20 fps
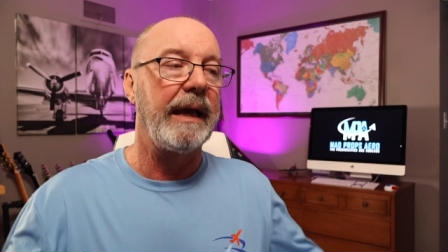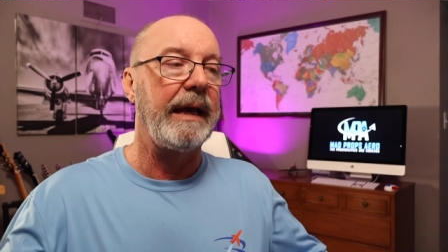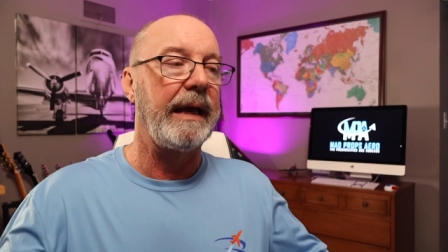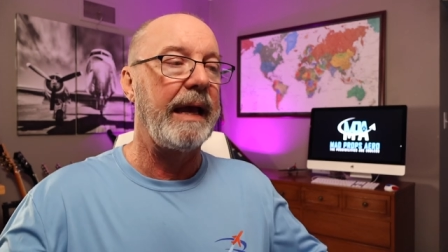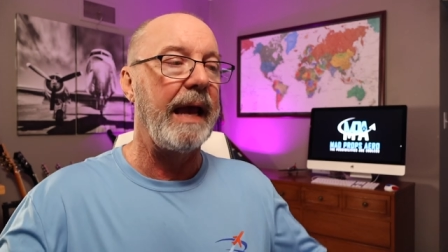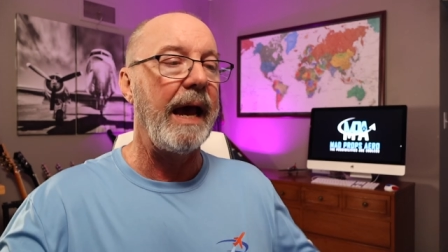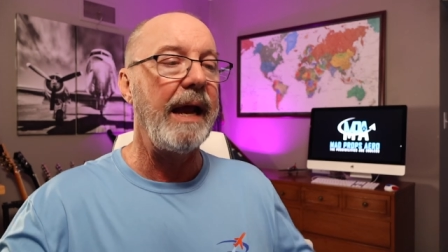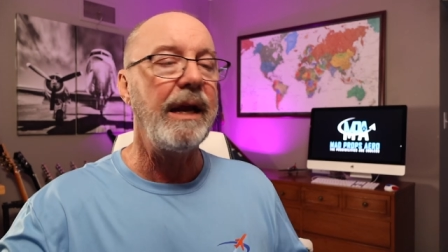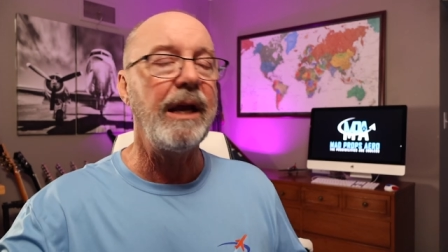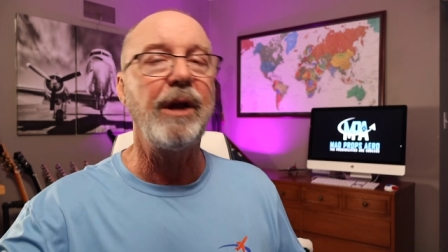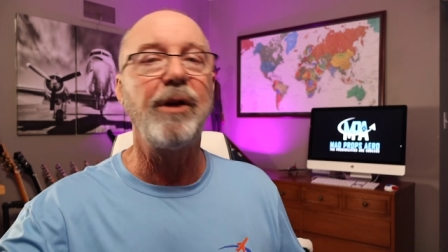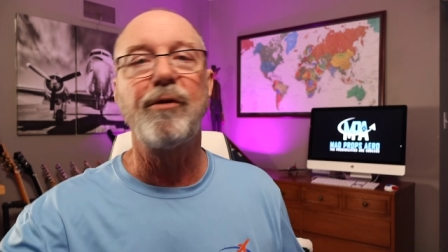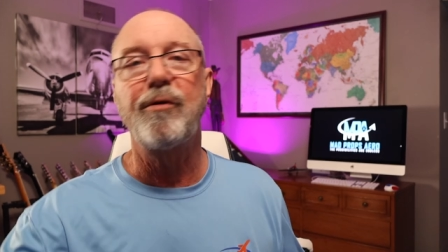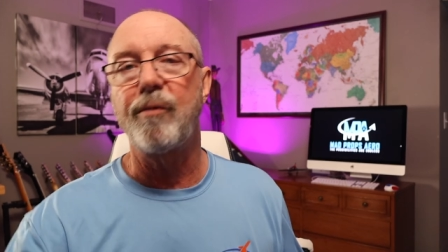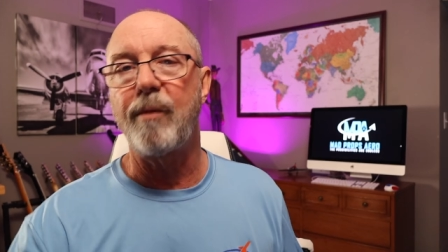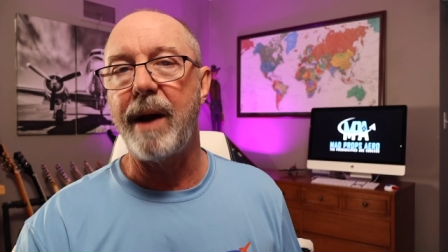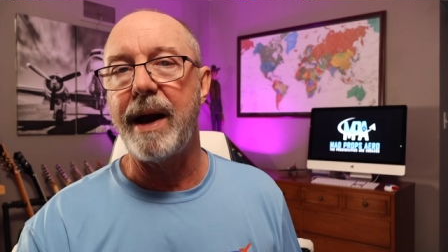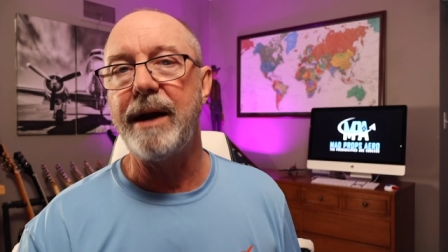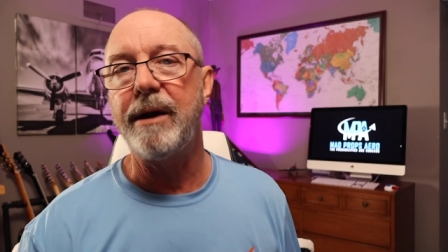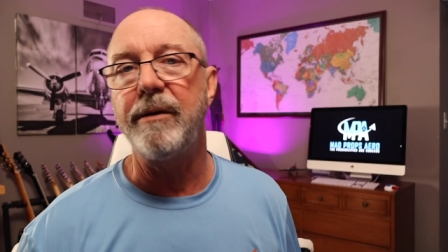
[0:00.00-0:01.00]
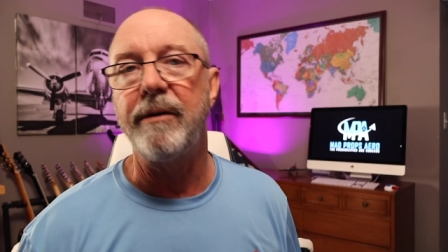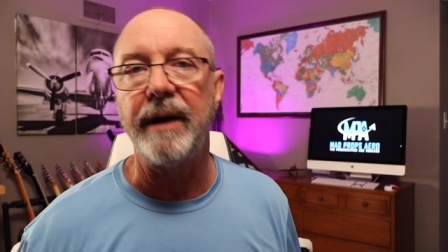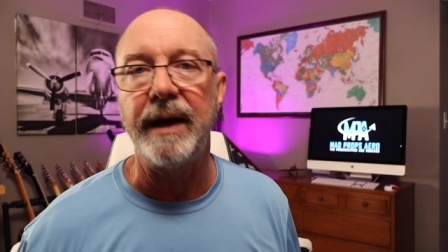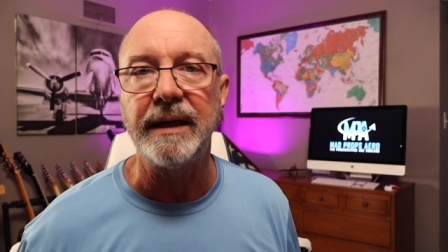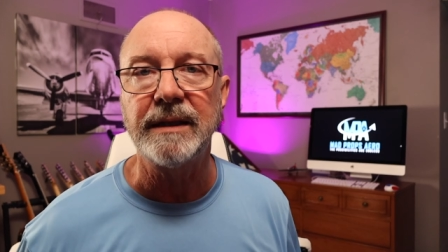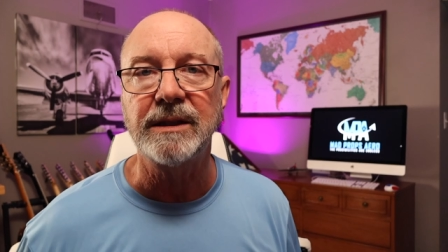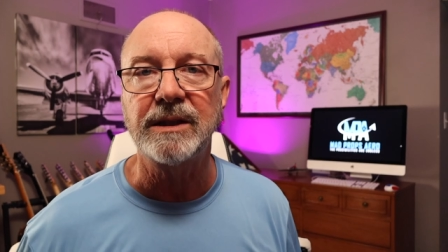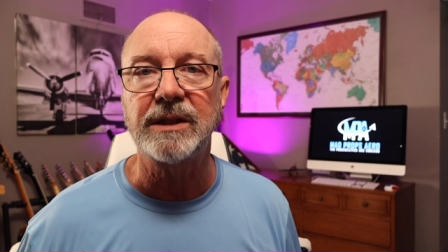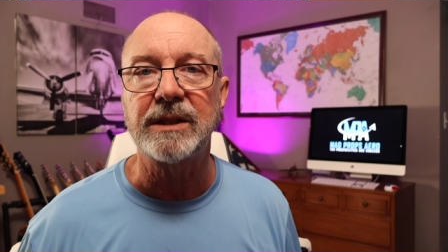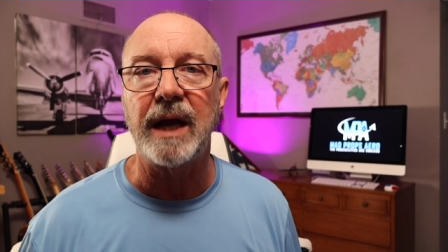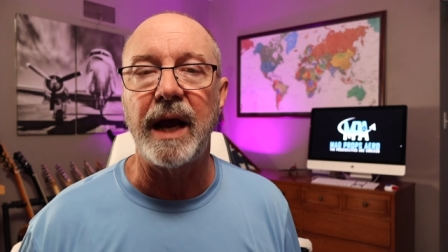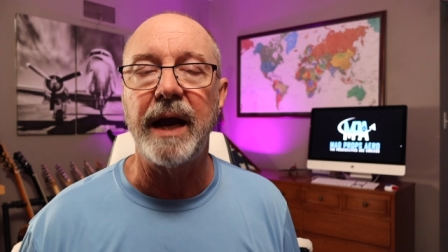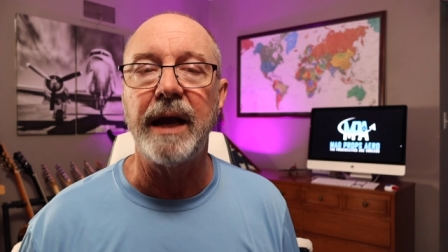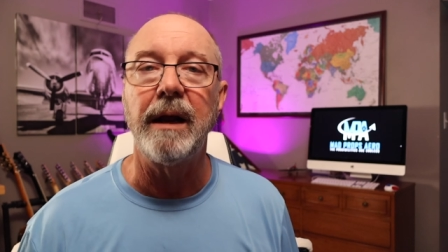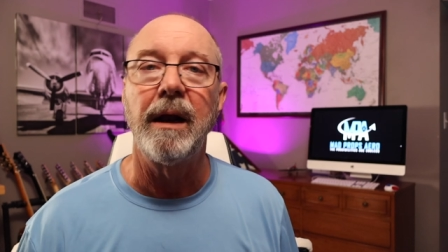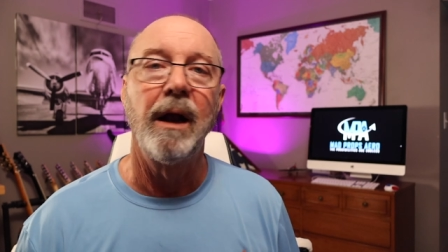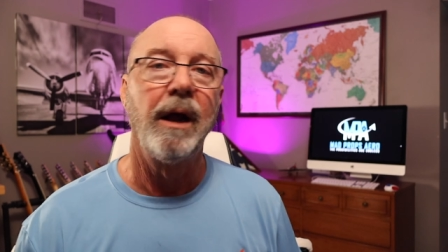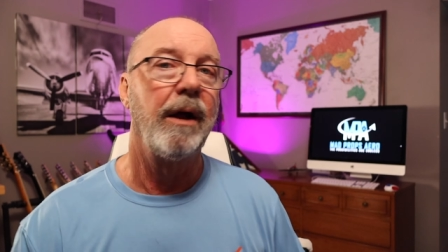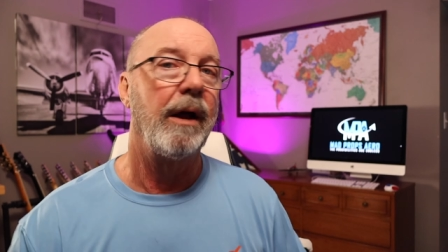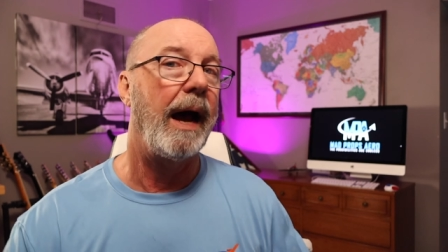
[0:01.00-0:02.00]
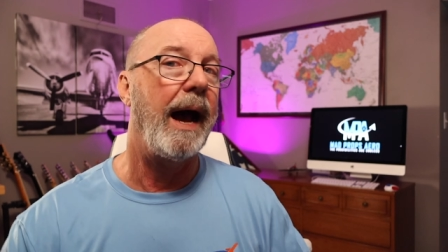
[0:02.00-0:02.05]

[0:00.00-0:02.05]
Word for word: getting greater insight,